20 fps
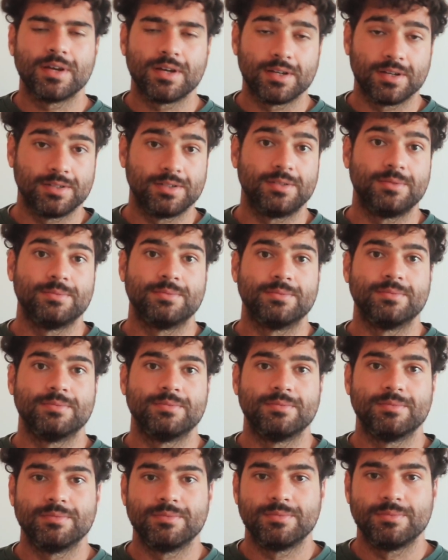I didn't
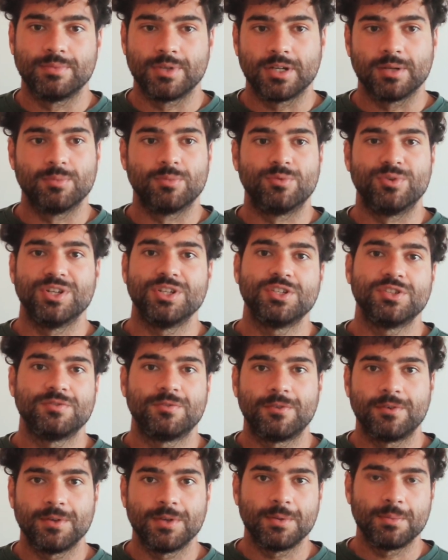become rich
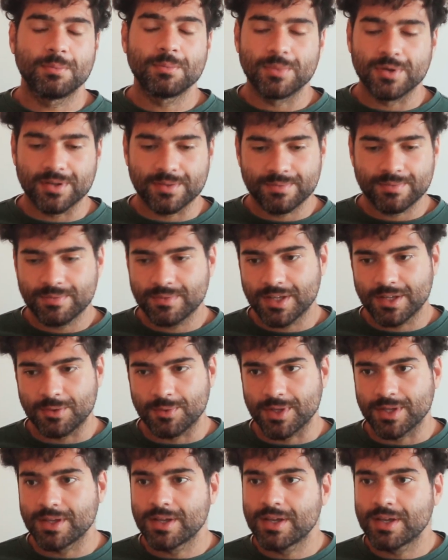from it, but either way.